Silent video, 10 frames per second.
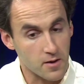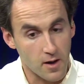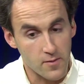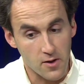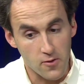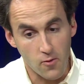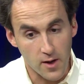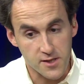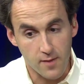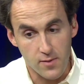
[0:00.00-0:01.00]
I mean,
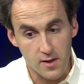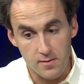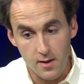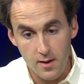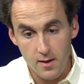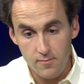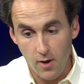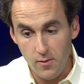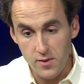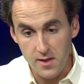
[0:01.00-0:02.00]
otherwise I'd be
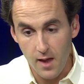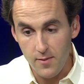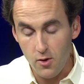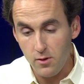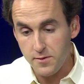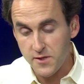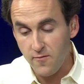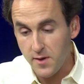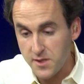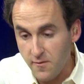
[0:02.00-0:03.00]
probably glomming all of this for
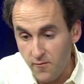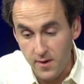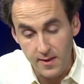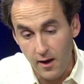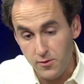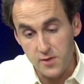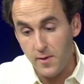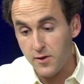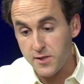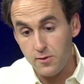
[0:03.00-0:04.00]
myself right now. It
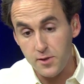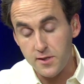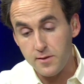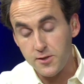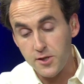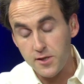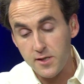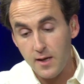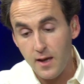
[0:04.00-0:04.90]
smells and looks delicious.